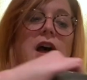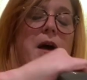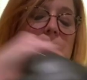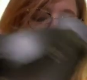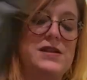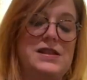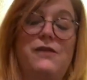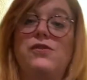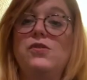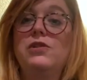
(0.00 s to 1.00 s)
because
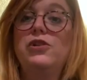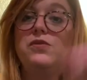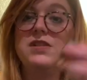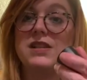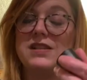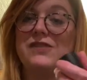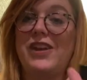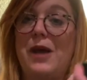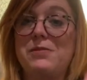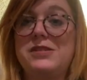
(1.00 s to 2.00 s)
if you lose this, if it
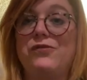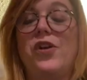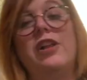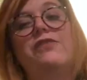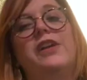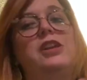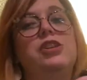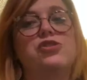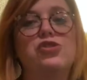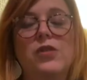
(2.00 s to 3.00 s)
happens to fall off like in
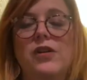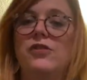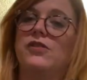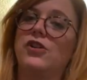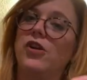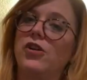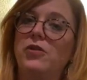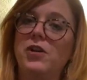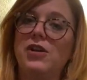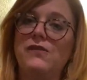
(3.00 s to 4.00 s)
your trunk or in the cargo
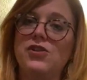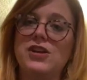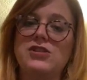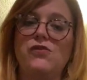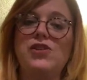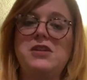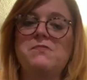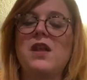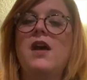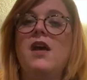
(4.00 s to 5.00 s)
area of your SUV,
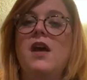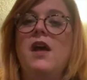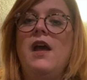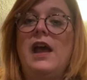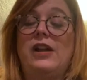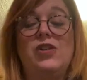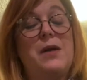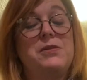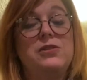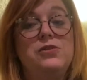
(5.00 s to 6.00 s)
and you
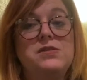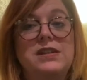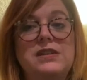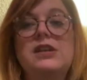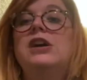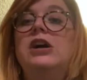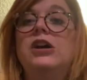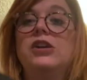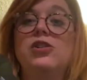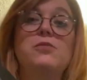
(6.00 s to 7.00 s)
happen to lose it,
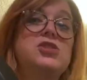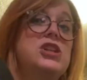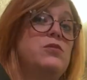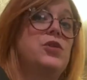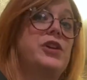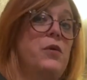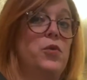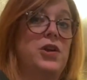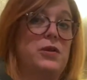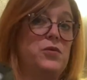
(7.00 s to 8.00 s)
your machine will not
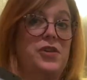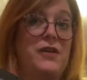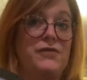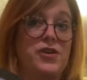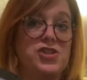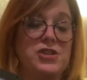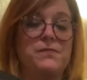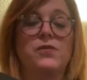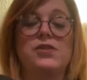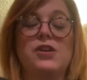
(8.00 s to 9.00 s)
work and it will not function.
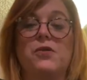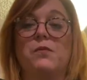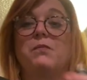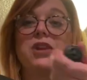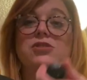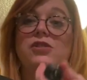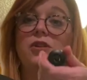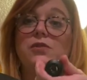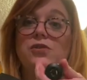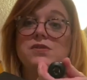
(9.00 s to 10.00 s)
So make sure you
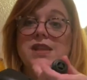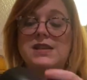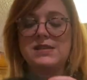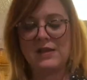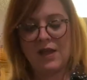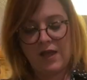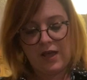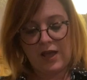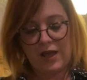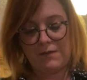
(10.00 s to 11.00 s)
don't lose this.
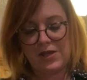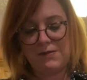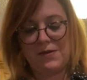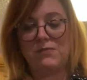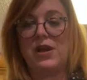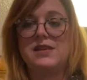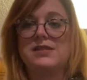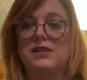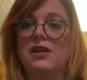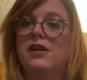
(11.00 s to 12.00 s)
Keep him nice
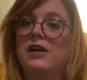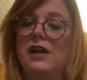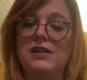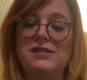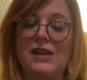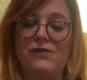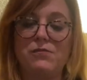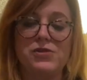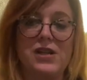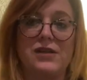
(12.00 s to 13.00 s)
and safe and
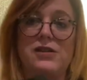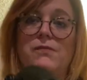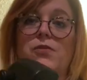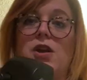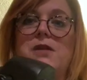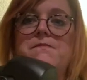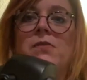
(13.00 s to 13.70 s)
protected, okay?